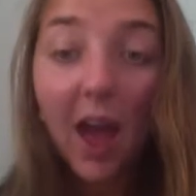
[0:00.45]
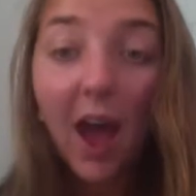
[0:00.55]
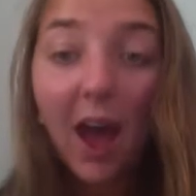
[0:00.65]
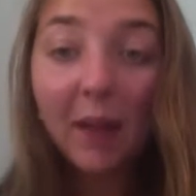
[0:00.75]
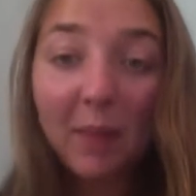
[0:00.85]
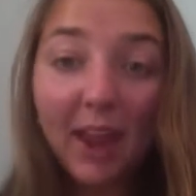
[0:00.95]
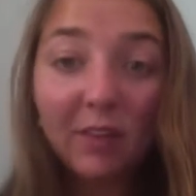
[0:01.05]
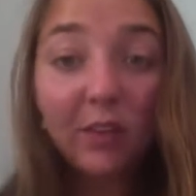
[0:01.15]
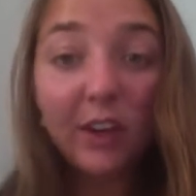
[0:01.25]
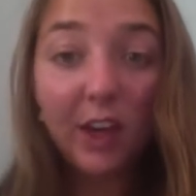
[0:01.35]
I'm
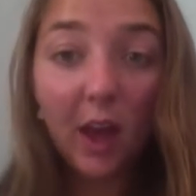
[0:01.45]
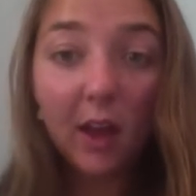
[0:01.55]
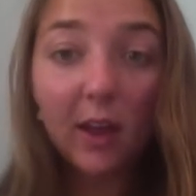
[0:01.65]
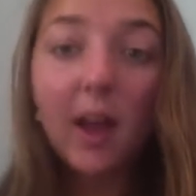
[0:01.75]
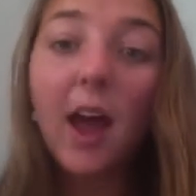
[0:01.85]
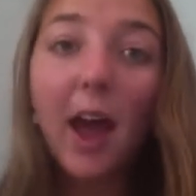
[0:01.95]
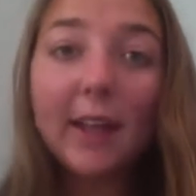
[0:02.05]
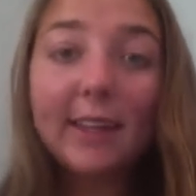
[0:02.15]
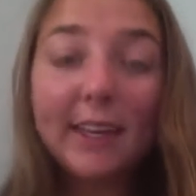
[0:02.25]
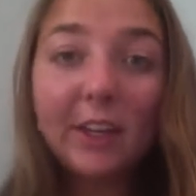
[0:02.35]
Avery Young, a
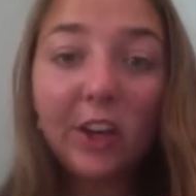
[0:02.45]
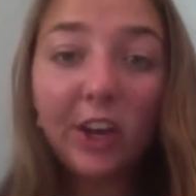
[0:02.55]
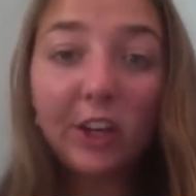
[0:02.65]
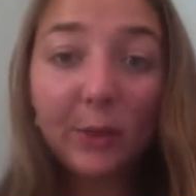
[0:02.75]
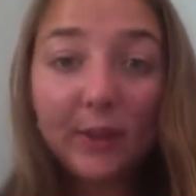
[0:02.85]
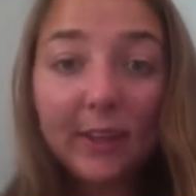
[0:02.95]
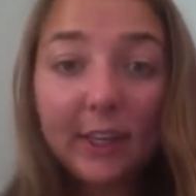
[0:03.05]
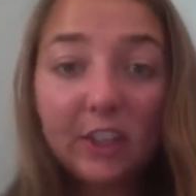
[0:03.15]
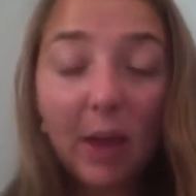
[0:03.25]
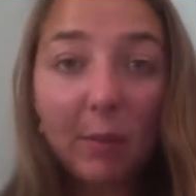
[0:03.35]
senior at UNC
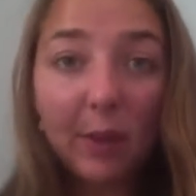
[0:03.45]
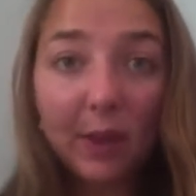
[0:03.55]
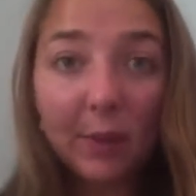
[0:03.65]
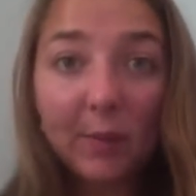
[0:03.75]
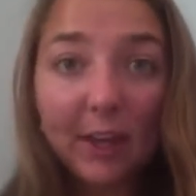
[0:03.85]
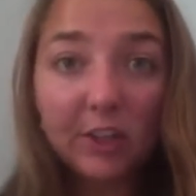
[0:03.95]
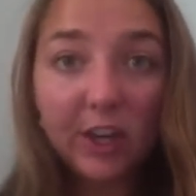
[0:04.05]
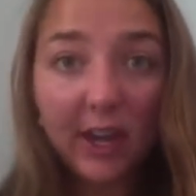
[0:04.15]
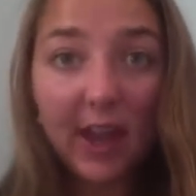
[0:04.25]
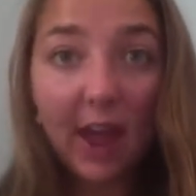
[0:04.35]
Chapel Hill
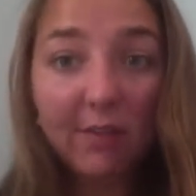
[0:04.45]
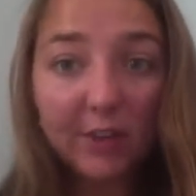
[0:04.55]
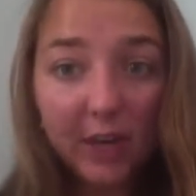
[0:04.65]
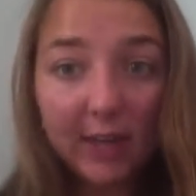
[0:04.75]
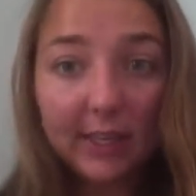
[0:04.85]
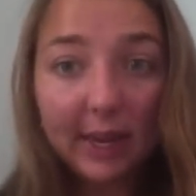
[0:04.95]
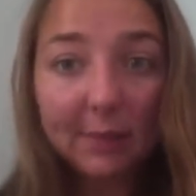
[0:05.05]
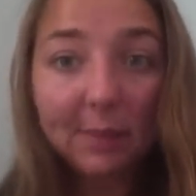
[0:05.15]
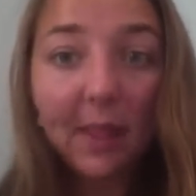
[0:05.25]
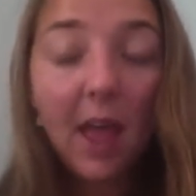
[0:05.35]
majoring in advertising.
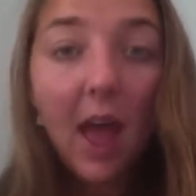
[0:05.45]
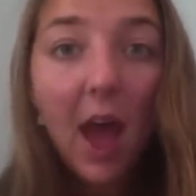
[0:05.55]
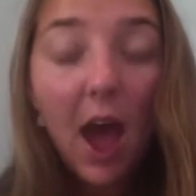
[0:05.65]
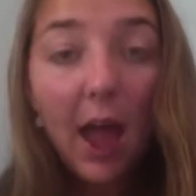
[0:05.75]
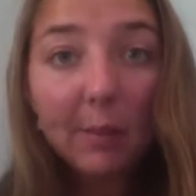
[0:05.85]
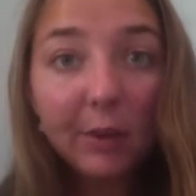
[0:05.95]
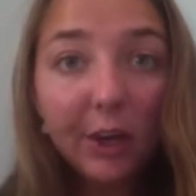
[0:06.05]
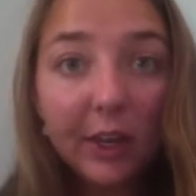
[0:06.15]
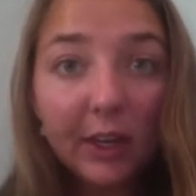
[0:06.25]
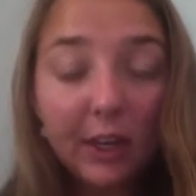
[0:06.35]
I'm
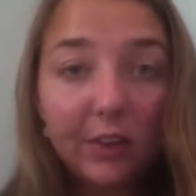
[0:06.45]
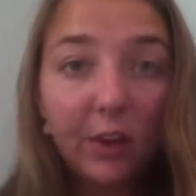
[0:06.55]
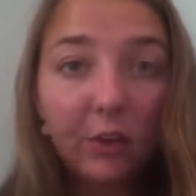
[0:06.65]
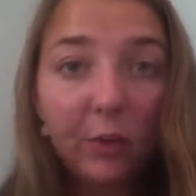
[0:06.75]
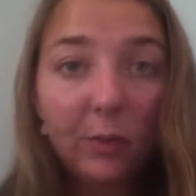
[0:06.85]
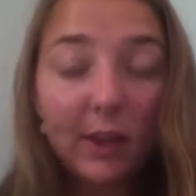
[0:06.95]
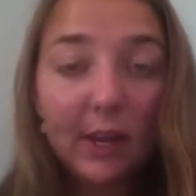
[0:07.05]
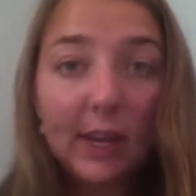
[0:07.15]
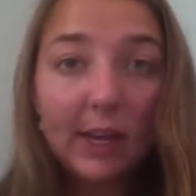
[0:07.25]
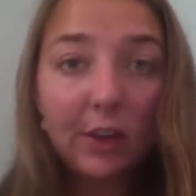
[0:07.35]
currently a social media
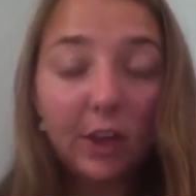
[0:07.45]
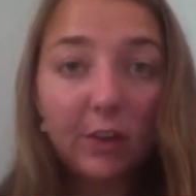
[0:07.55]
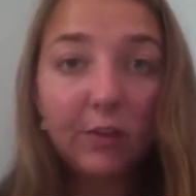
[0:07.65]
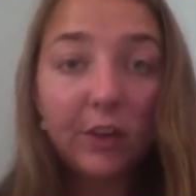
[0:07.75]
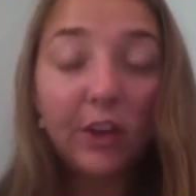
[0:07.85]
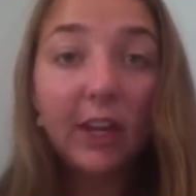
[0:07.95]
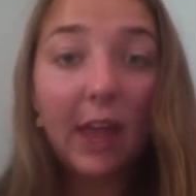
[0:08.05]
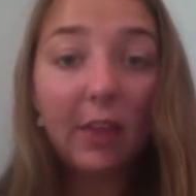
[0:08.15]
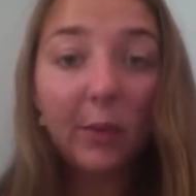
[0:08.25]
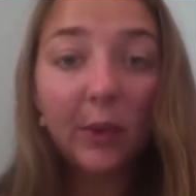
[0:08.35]
intern for
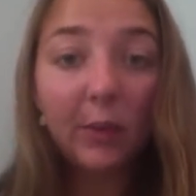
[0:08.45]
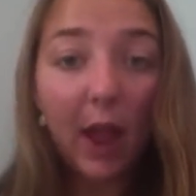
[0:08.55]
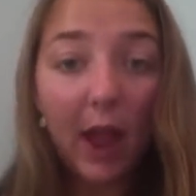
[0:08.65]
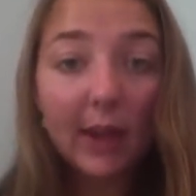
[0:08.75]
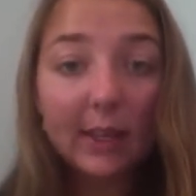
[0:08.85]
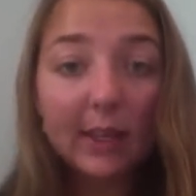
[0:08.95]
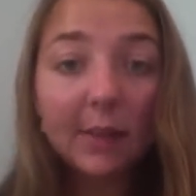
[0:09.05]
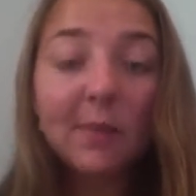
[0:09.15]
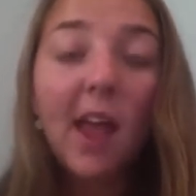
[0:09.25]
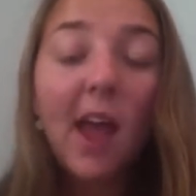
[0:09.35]
Together We Rise.
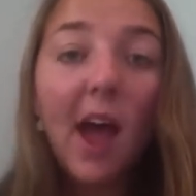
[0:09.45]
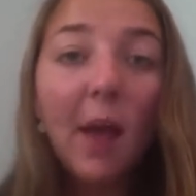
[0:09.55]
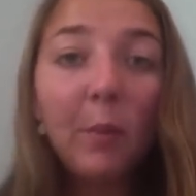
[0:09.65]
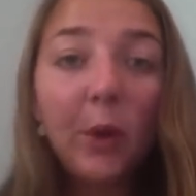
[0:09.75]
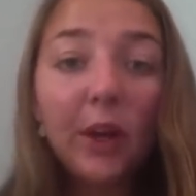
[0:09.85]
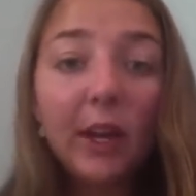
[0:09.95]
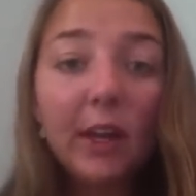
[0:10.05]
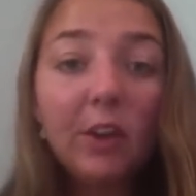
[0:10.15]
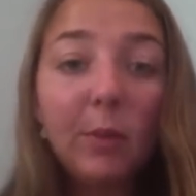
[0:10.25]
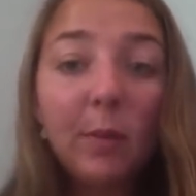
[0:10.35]
I'm working
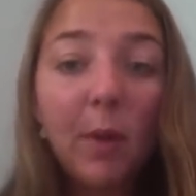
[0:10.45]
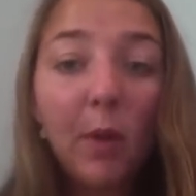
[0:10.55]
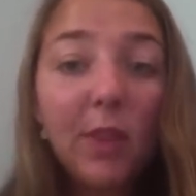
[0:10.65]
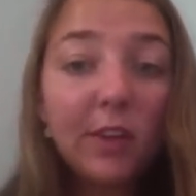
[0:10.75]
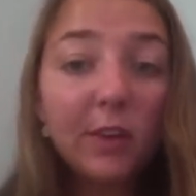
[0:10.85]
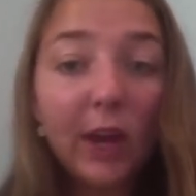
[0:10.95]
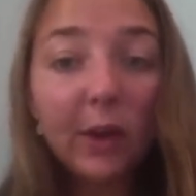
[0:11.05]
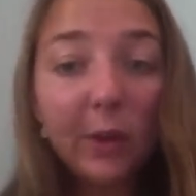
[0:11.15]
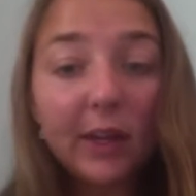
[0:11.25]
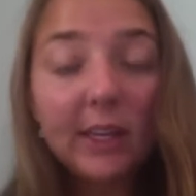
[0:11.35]
to promote this great
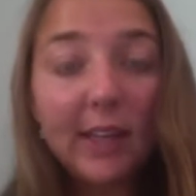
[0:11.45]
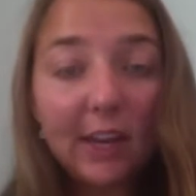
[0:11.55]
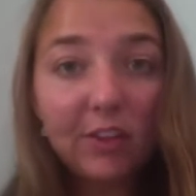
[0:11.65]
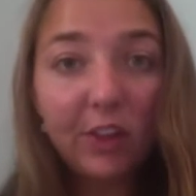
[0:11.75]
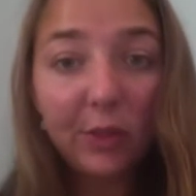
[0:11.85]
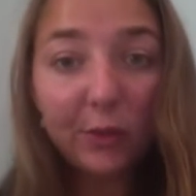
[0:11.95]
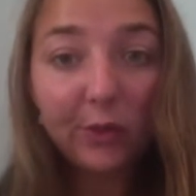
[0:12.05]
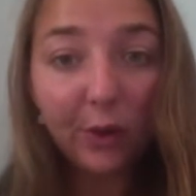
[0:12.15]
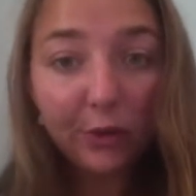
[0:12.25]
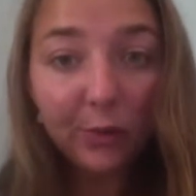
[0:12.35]
organization through
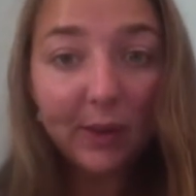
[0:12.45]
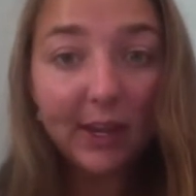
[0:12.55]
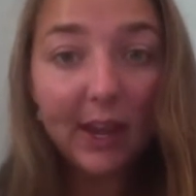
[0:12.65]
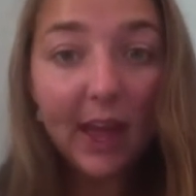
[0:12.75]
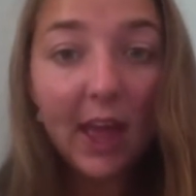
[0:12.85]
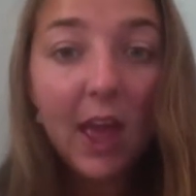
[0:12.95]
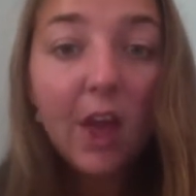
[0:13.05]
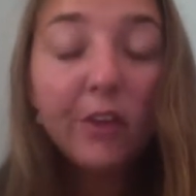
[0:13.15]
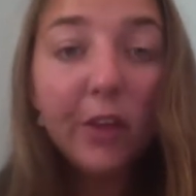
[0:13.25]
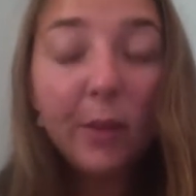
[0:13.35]
social media
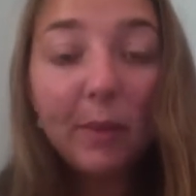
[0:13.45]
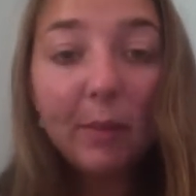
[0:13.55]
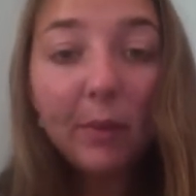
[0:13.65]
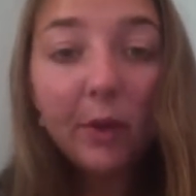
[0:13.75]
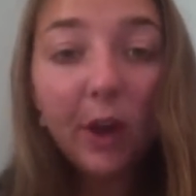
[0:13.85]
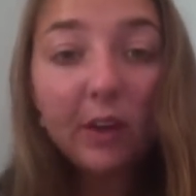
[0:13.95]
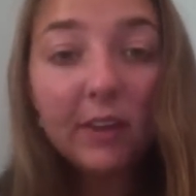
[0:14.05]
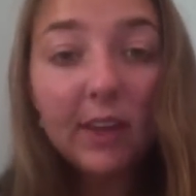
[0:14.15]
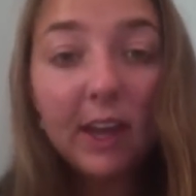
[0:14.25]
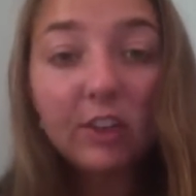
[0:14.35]
so that people across the
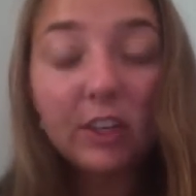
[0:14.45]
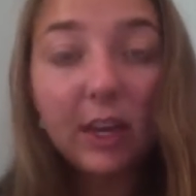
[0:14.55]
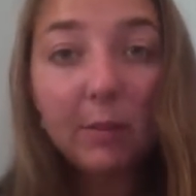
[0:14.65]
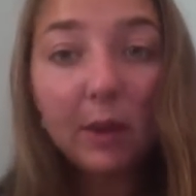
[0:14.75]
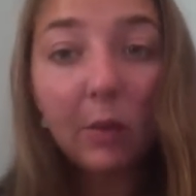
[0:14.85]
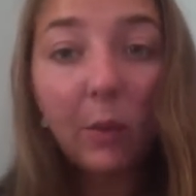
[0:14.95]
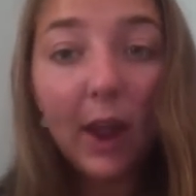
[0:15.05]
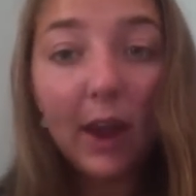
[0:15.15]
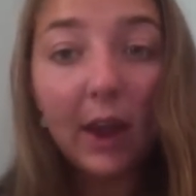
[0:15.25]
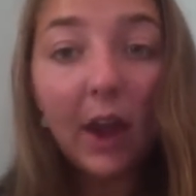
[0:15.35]
nation can be
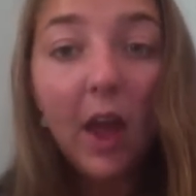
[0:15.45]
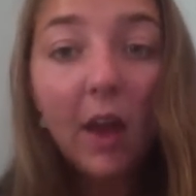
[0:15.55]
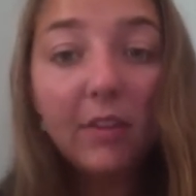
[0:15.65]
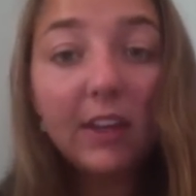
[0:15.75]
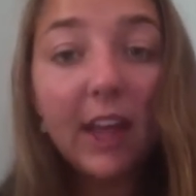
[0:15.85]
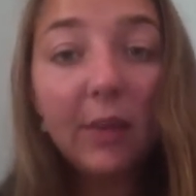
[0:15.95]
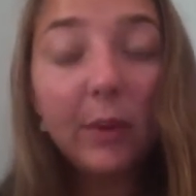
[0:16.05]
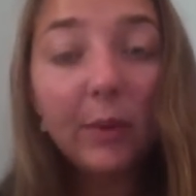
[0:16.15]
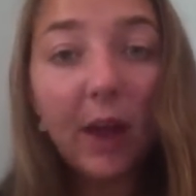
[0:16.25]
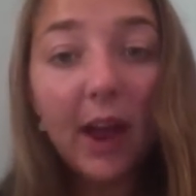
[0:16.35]
aware of Together We
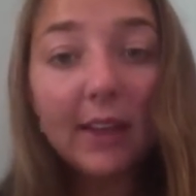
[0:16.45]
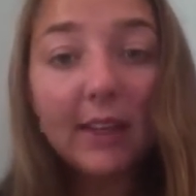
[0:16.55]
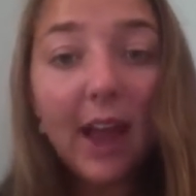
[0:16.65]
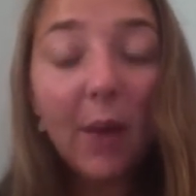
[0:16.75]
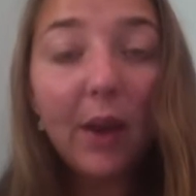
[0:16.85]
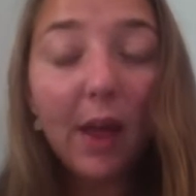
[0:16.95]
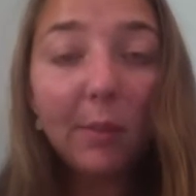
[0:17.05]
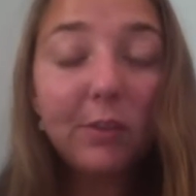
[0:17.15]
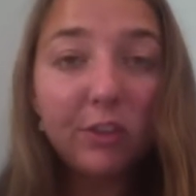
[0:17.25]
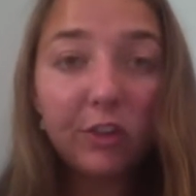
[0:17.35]
Rise and how it
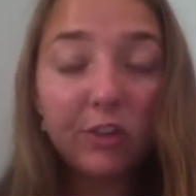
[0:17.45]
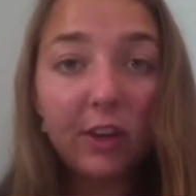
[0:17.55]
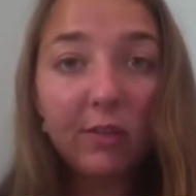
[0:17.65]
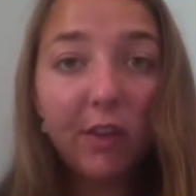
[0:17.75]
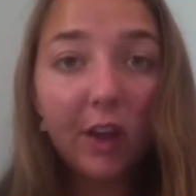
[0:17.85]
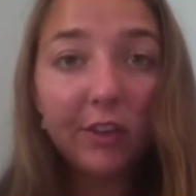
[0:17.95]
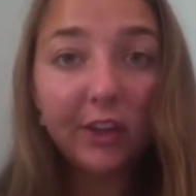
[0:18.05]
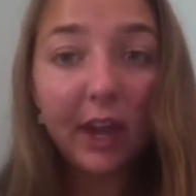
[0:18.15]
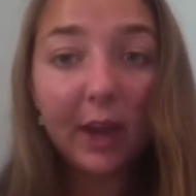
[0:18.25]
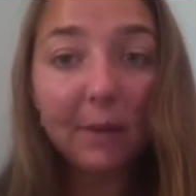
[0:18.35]
helps children in foster
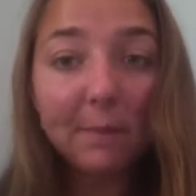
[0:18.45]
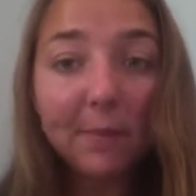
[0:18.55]
care.